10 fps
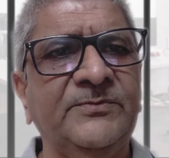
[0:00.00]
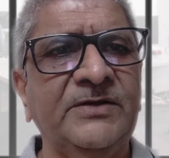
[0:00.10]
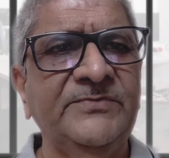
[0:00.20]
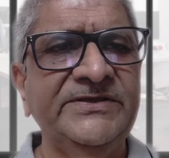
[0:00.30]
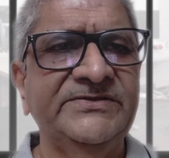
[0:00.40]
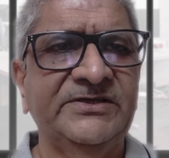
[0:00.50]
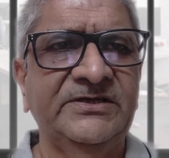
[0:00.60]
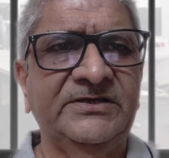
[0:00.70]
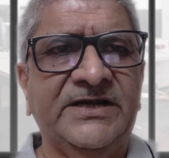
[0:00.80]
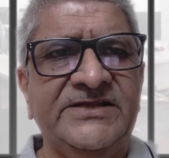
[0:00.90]
companies
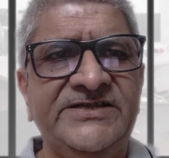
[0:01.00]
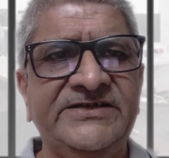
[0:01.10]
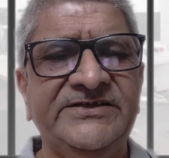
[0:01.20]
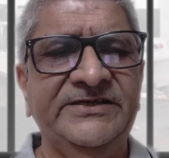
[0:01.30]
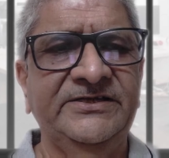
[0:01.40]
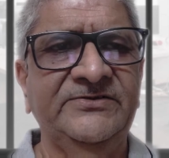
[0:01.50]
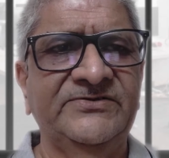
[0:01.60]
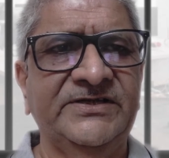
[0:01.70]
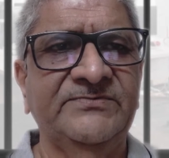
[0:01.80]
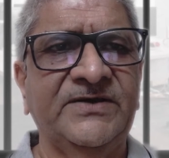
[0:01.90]
transacting in
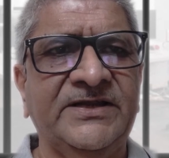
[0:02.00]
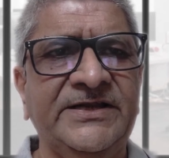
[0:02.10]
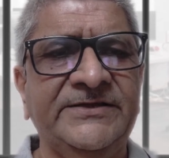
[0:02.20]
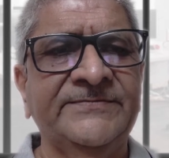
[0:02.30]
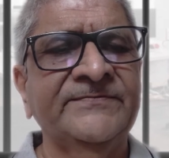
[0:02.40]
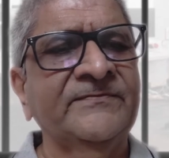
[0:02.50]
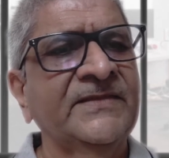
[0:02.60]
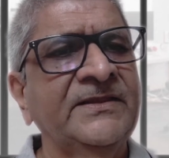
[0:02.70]
share market,